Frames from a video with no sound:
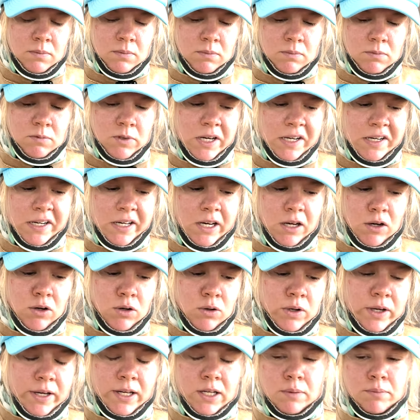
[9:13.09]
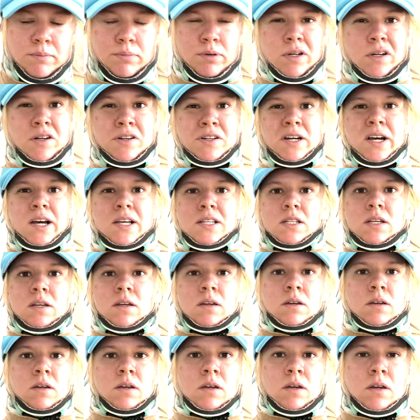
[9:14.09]
right now I am
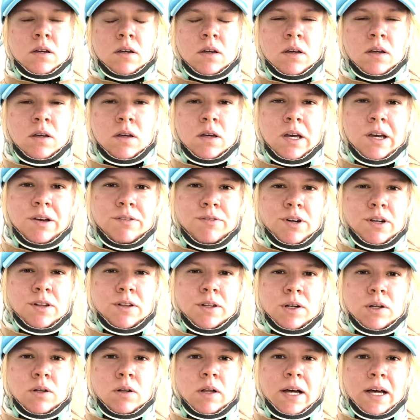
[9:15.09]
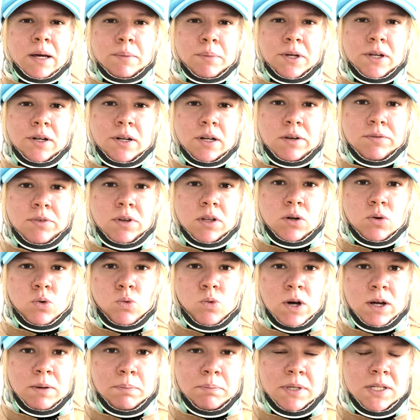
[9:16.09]
prioritizing every little habit, every little
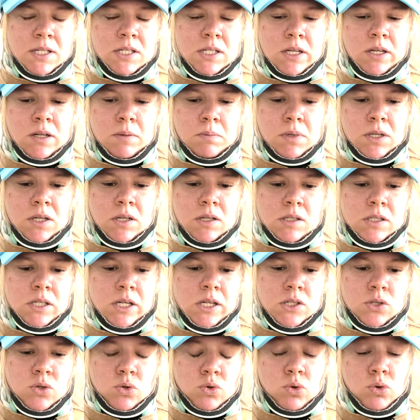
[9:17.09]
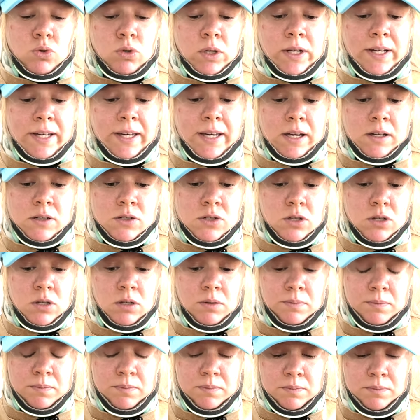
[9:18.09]
1%, because that's all I can do.
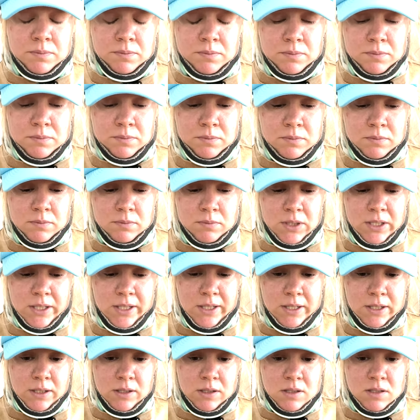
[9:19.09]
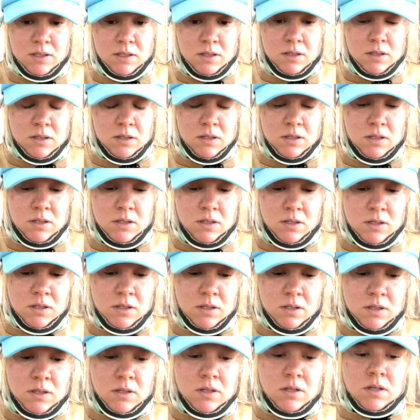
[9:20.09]
And
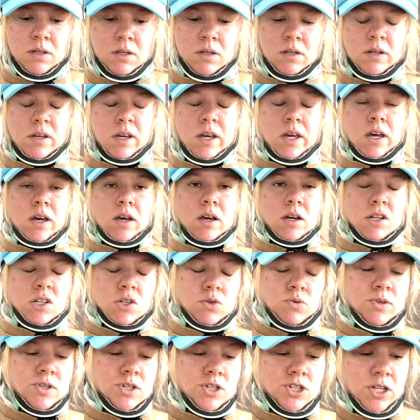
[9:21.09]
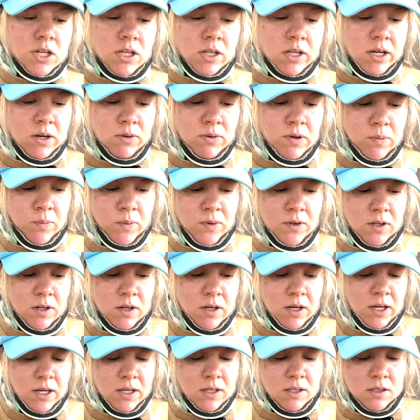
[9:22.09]
yeah, just wanted to share that one with you
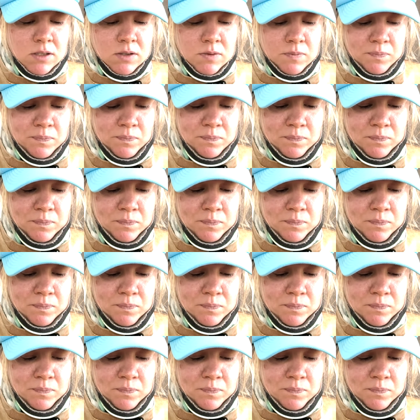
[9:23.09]
guys.